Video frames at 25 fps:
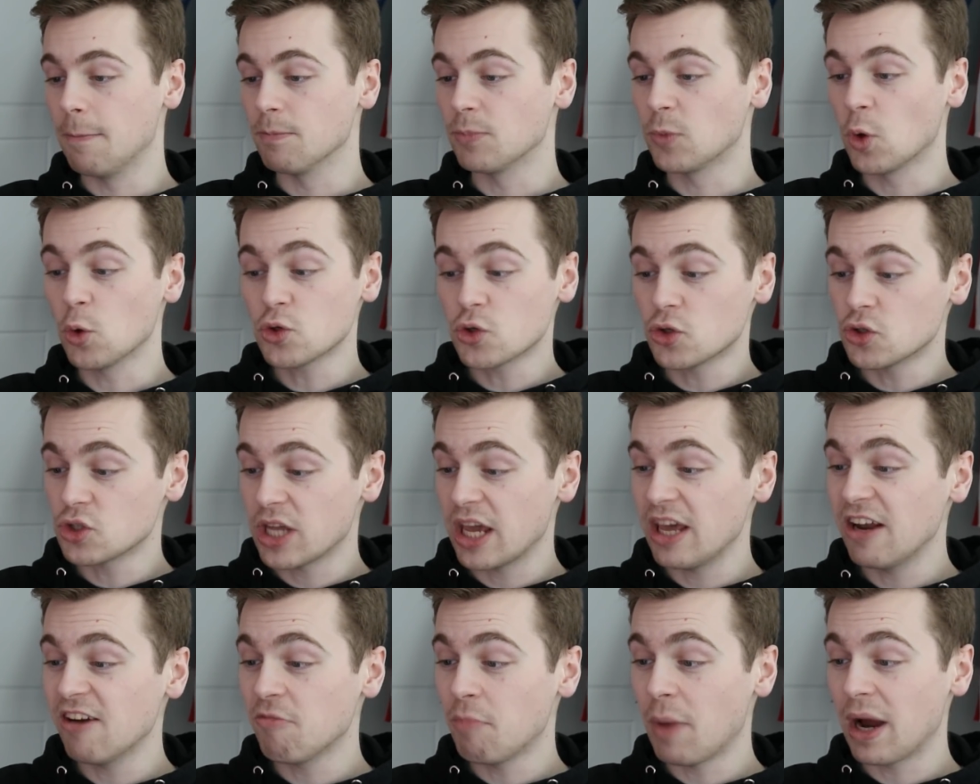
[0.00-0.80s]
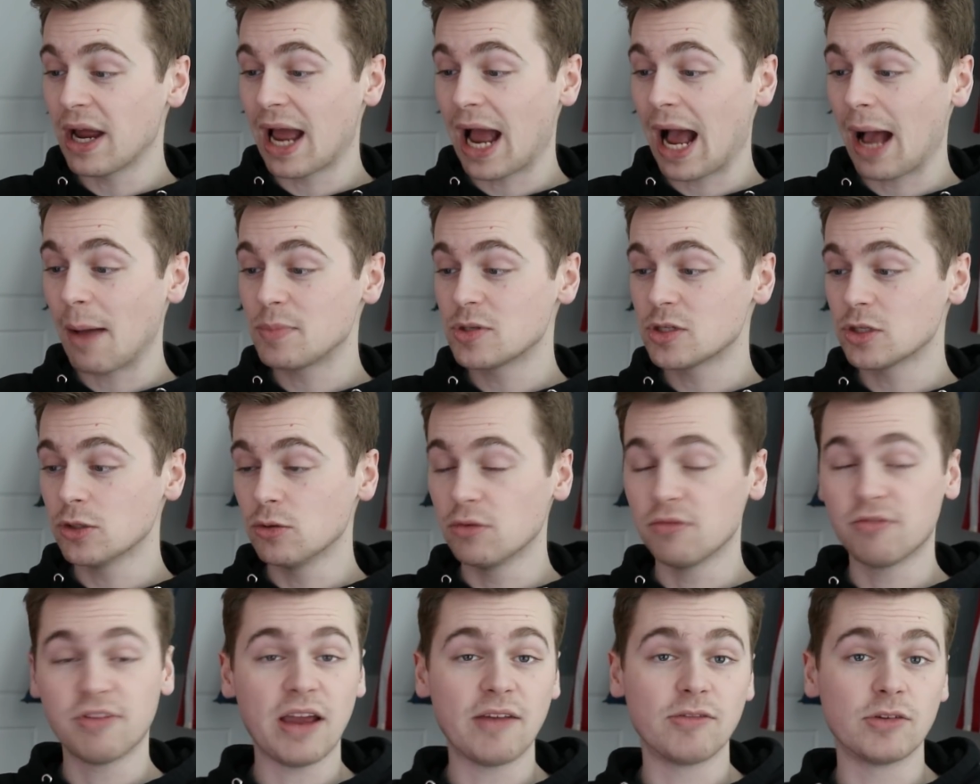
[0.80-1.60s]
those are 10 of my
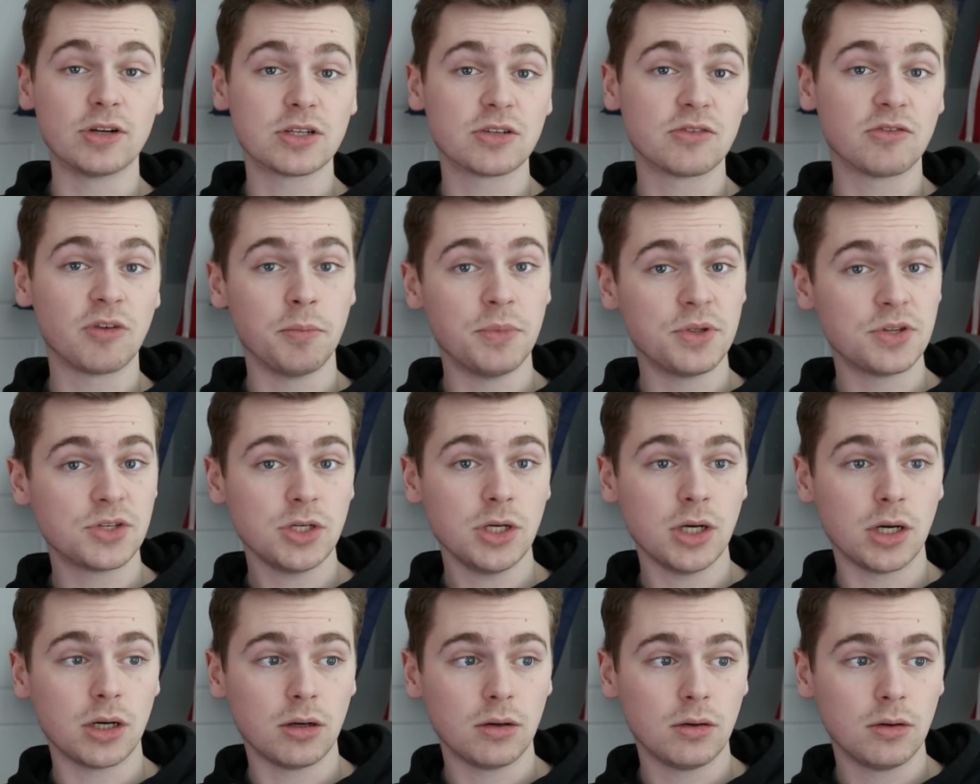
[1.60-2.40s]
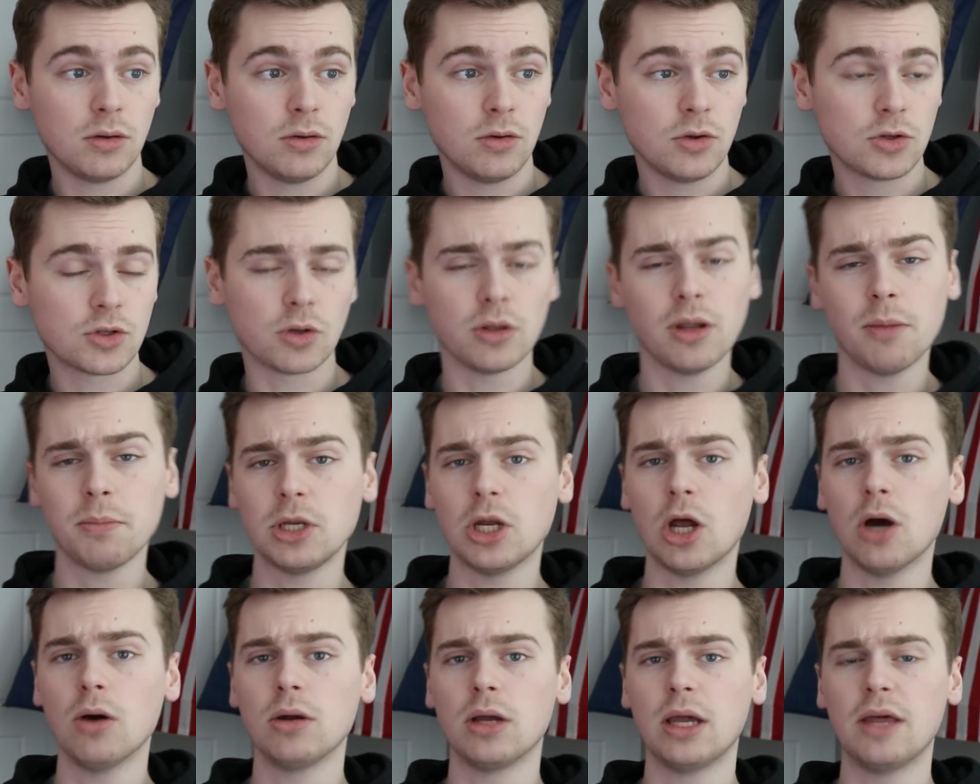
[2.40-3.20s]
absolute favorites from this year. So let me
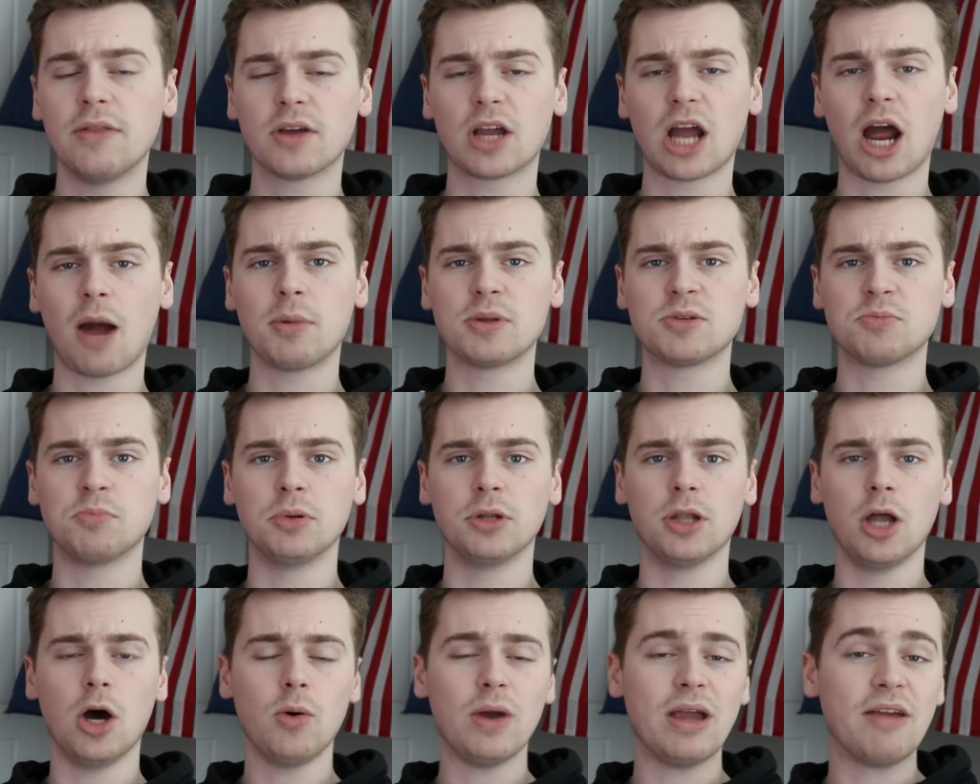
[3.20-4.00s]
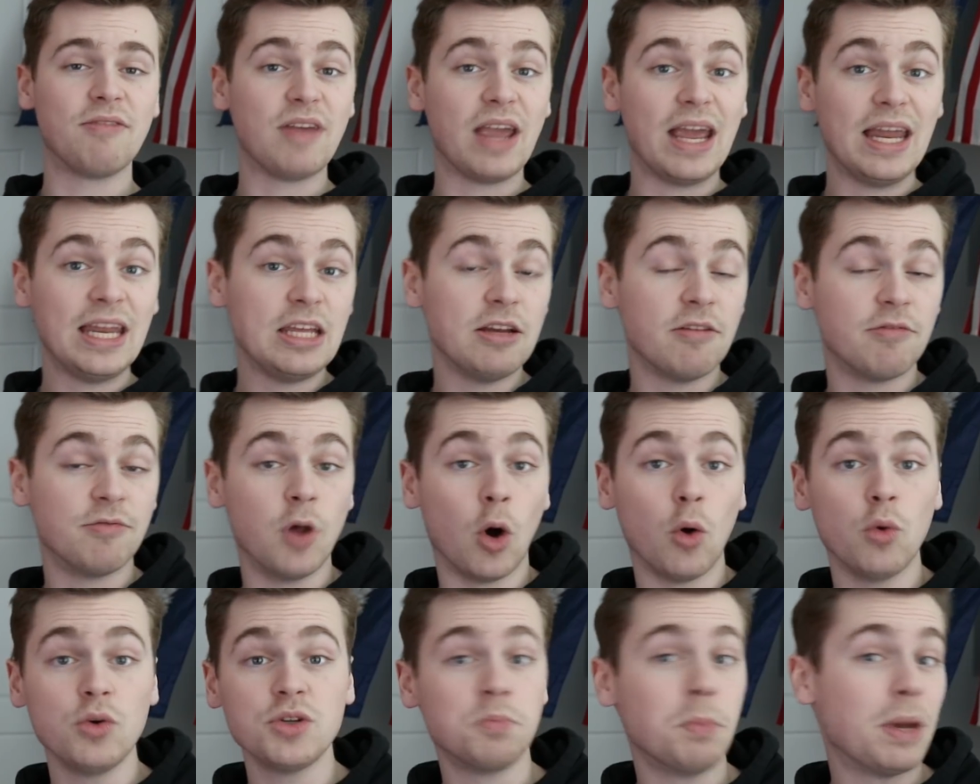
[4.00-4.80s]
know in the comments below if any of
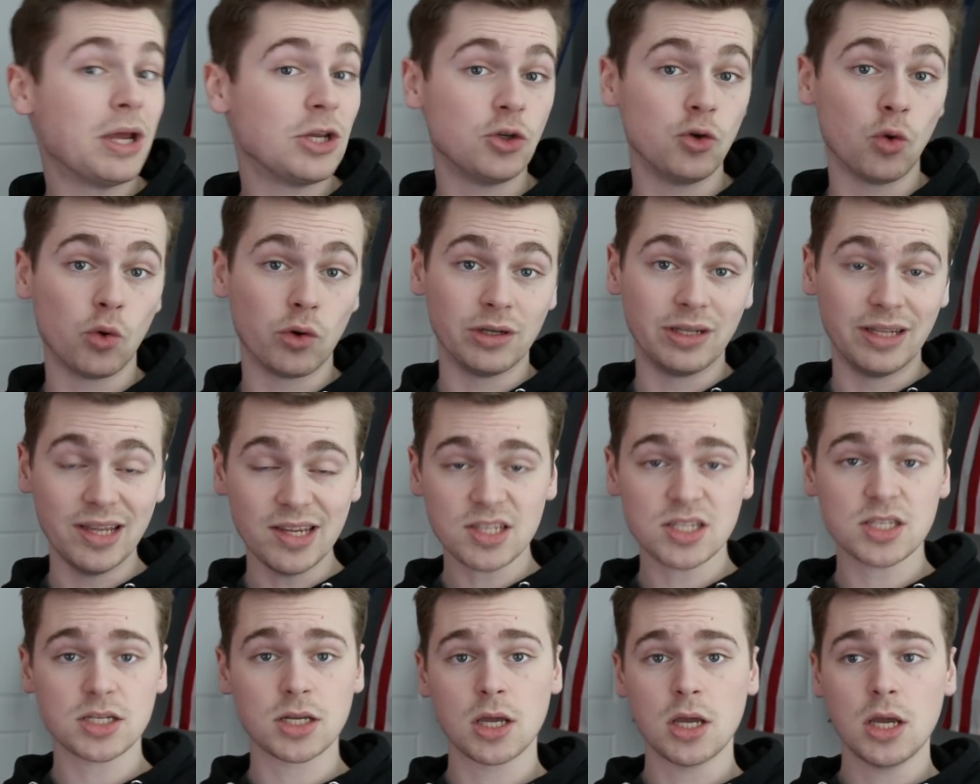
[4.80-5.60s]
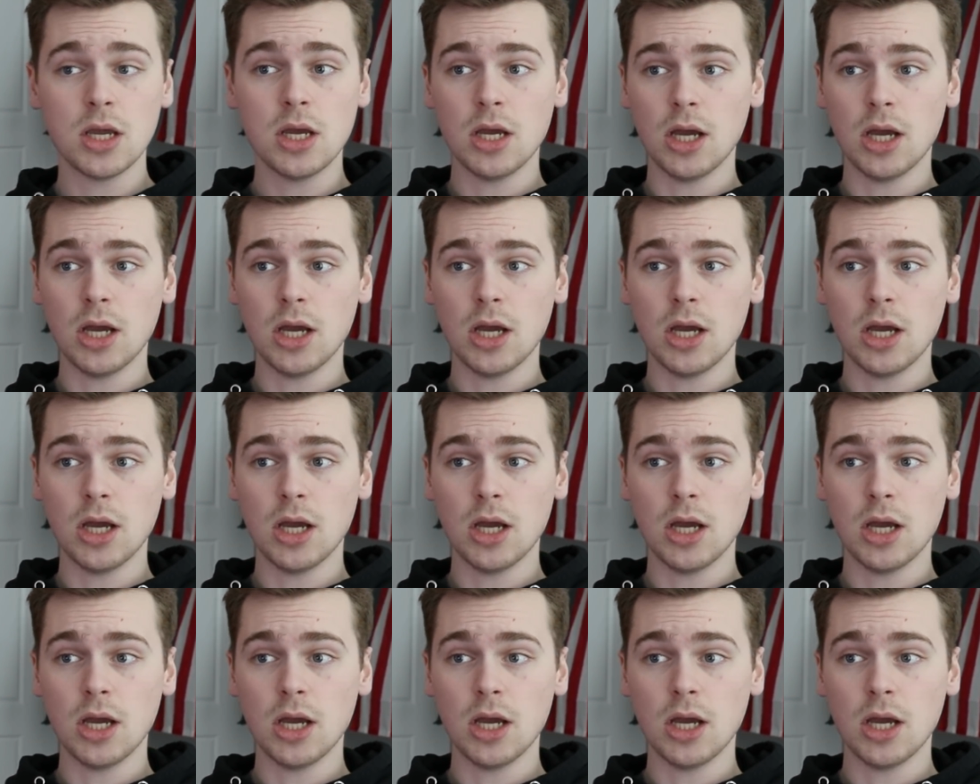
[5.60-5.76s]
those made your list.